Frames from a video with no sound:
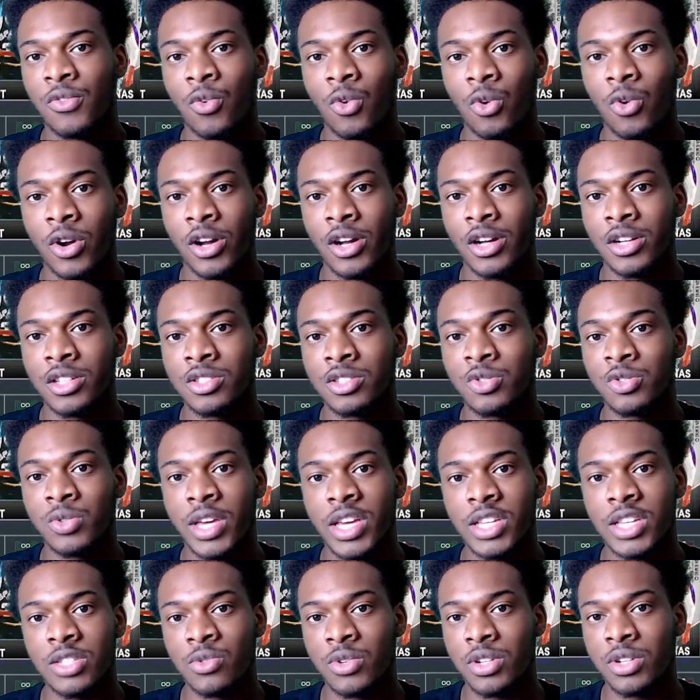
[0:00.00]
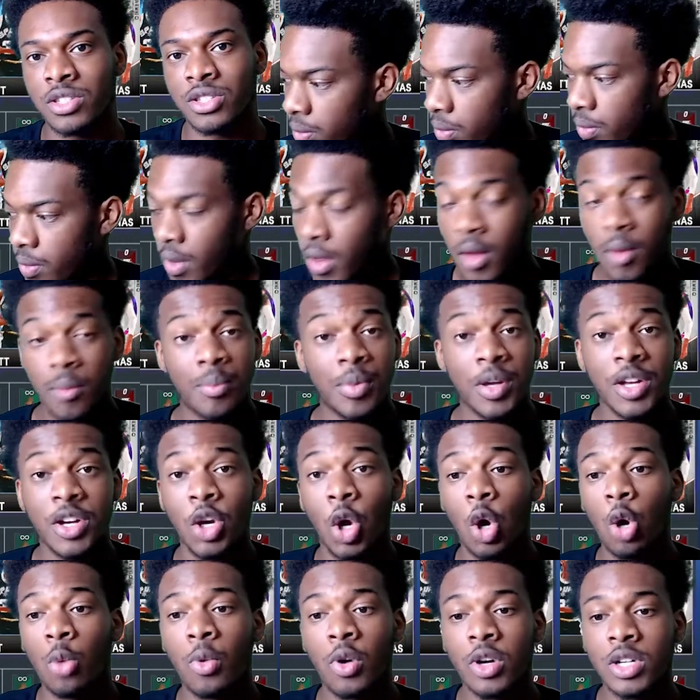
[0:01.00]
2K22. But no
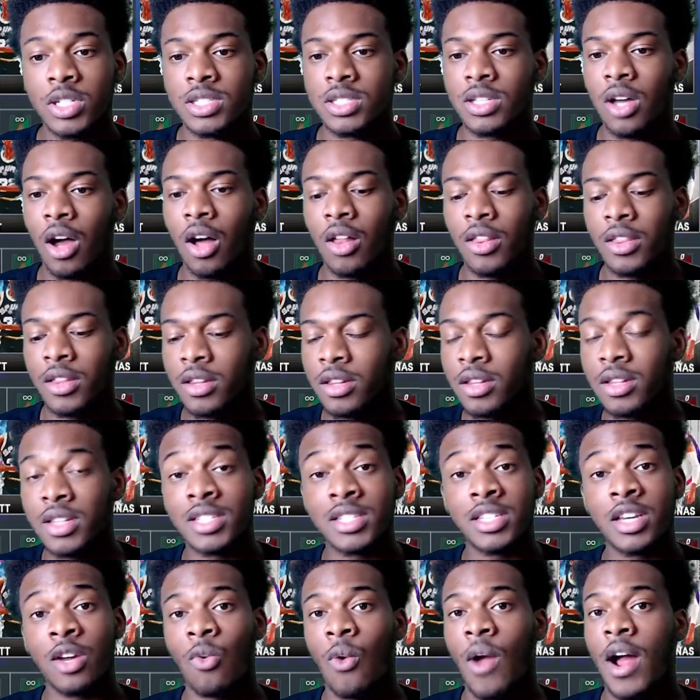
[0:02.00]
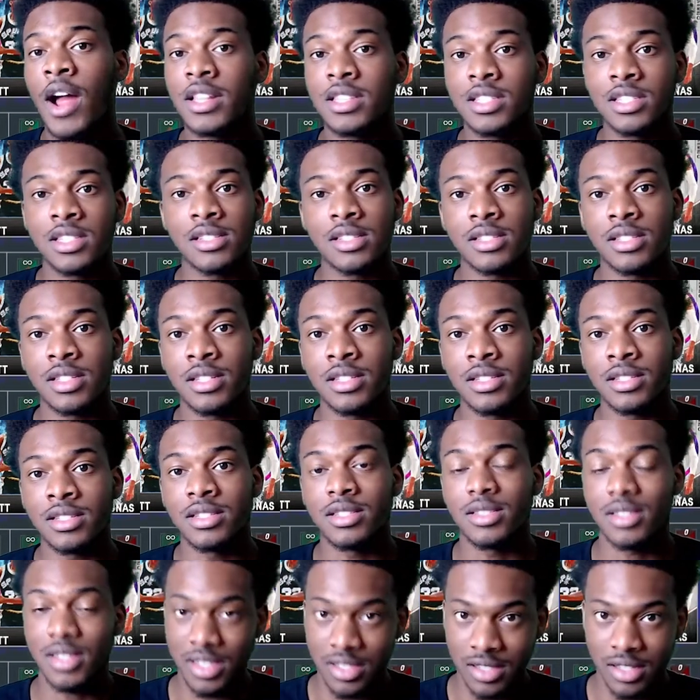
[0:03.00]
more stalling, let's get right into this list.
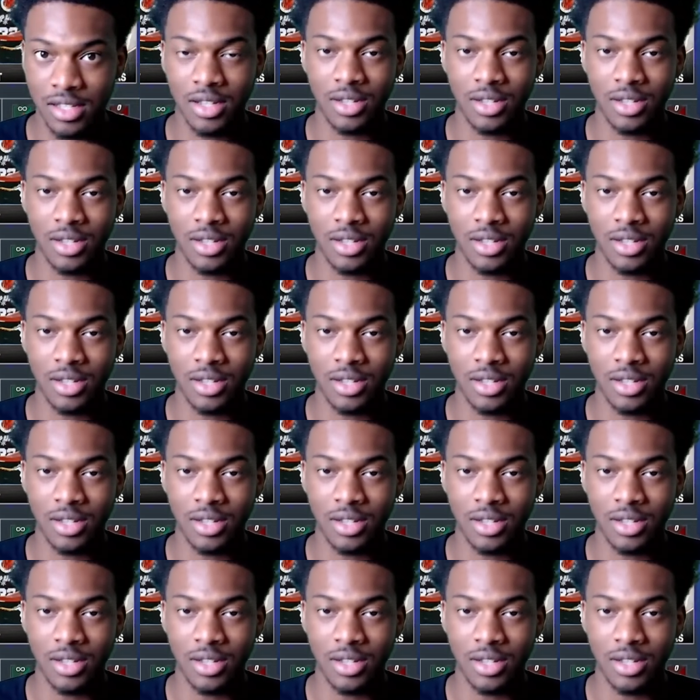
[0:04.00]
Let's go.